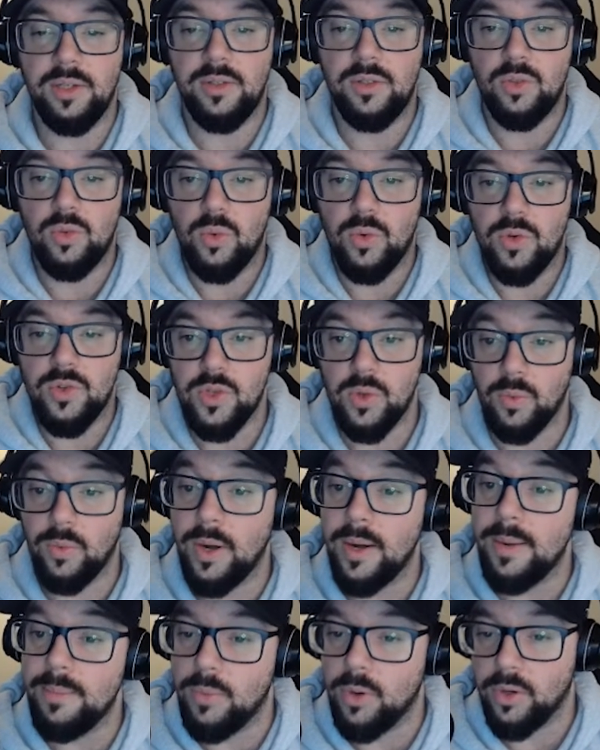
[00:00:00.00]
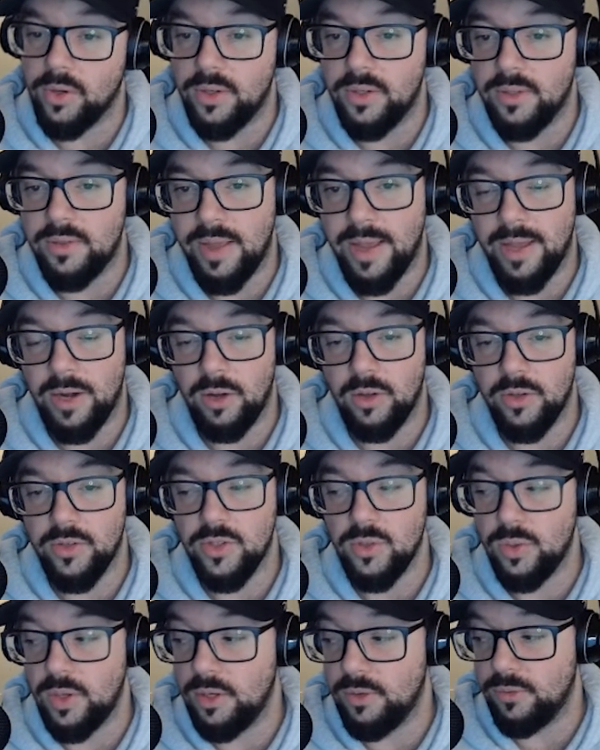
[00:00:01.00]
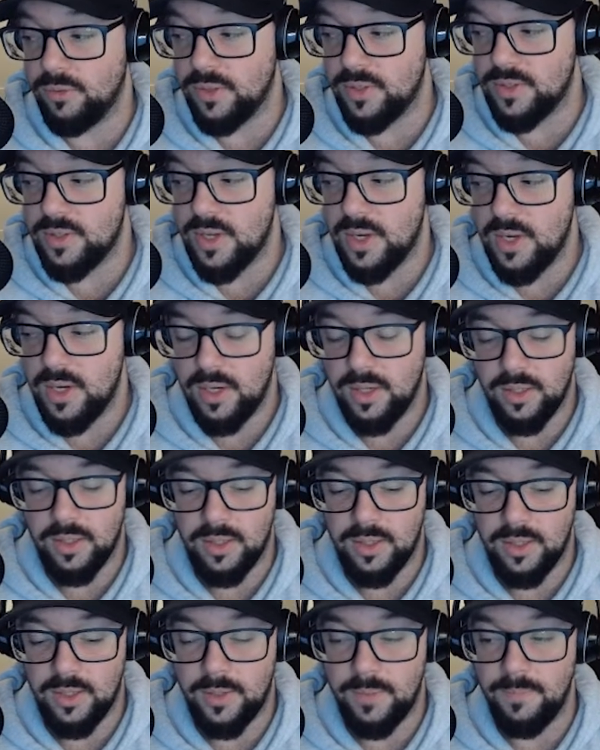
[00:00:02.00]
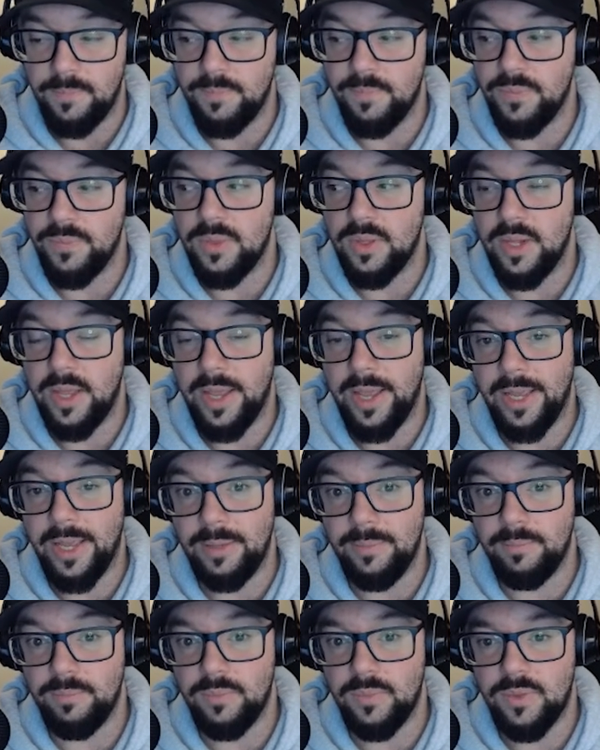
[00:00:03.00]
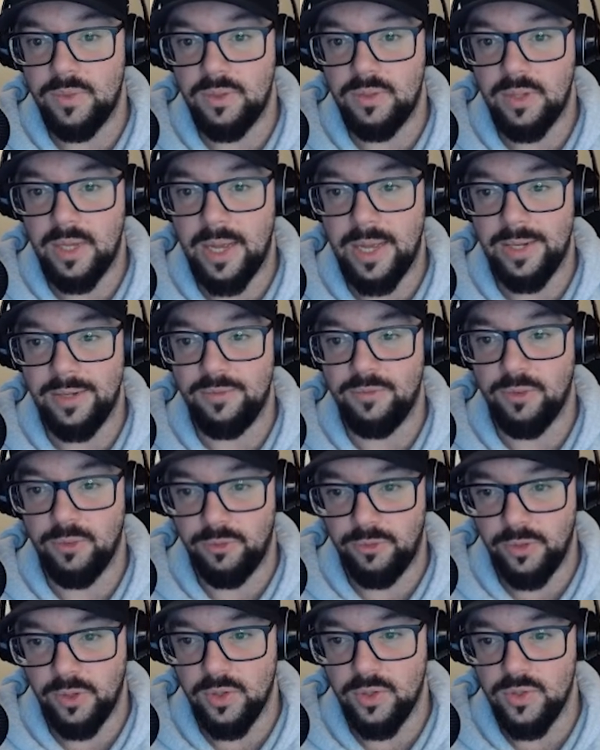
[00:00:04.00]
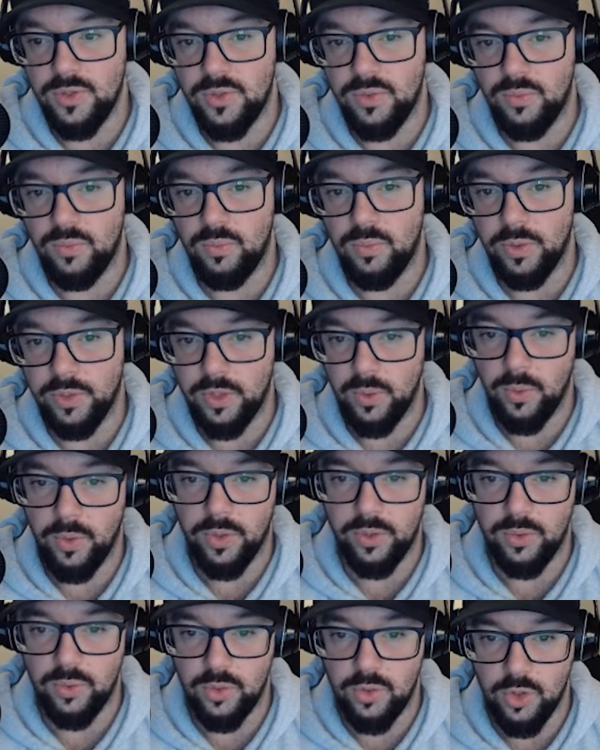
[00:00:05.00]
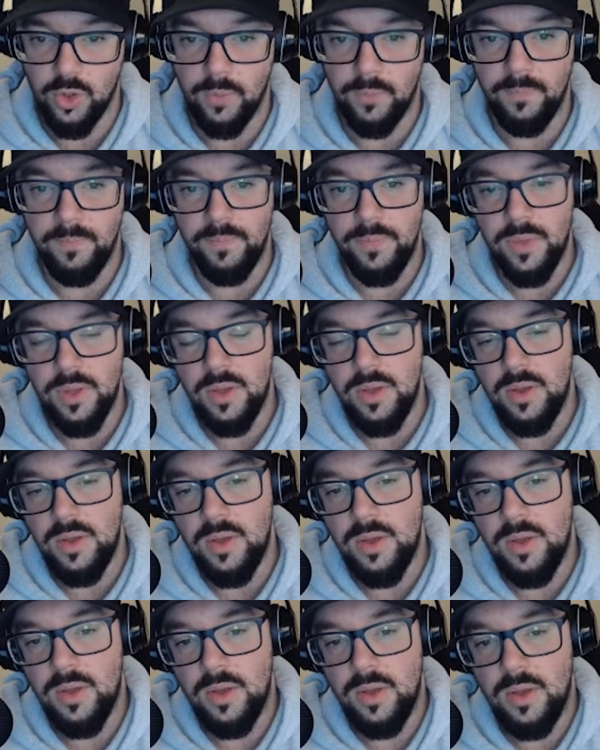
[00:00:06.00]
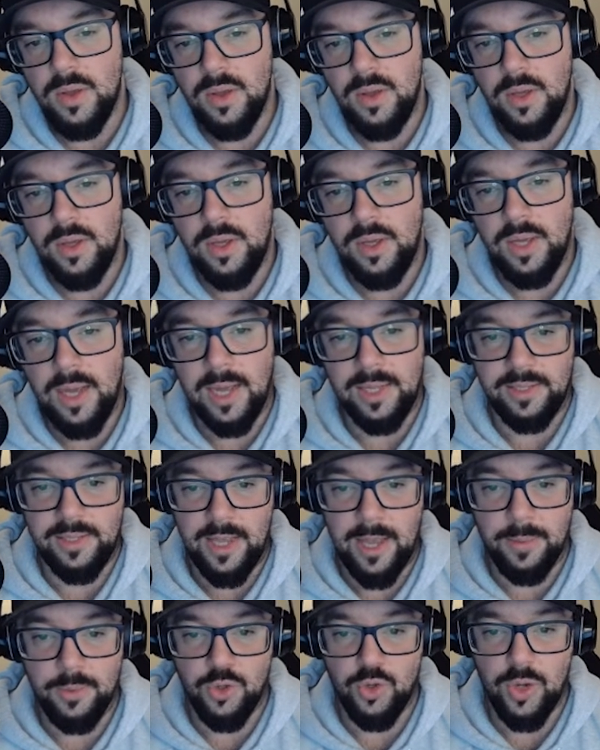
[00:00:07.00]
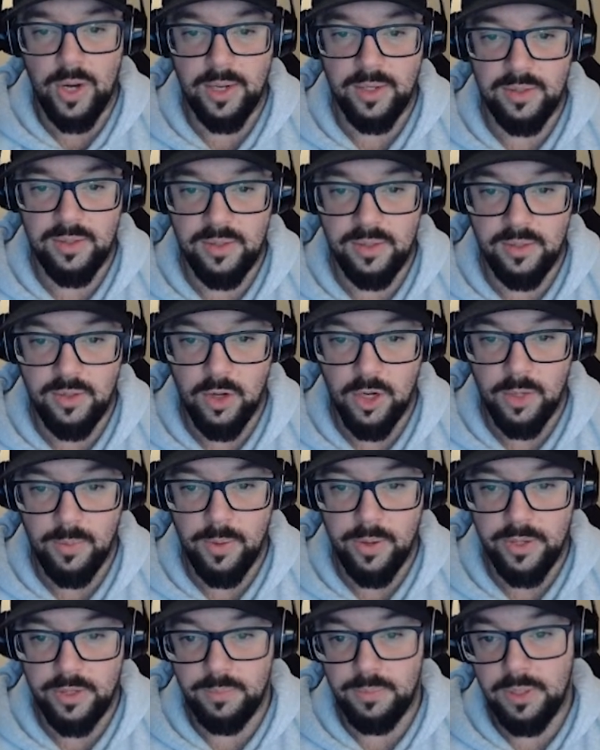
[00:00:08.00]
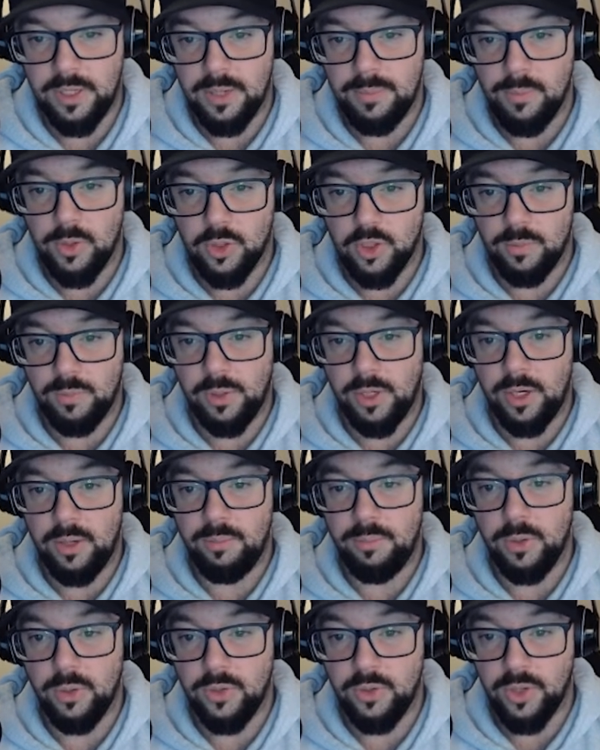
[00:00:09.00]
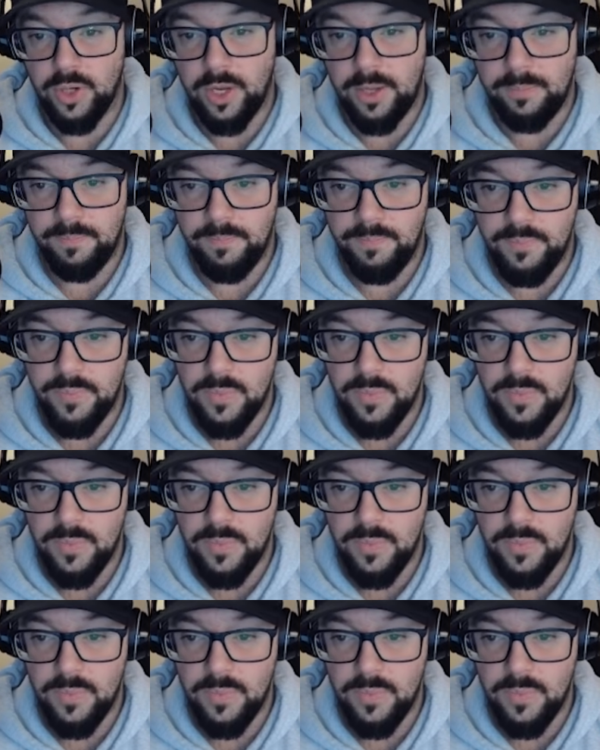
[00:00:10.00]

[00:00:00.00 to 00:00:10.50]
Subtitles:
towards the right market, and also if it's aimed and fulfills what they want to do. So at the abstract, they talk about it being a multiplayer builder game,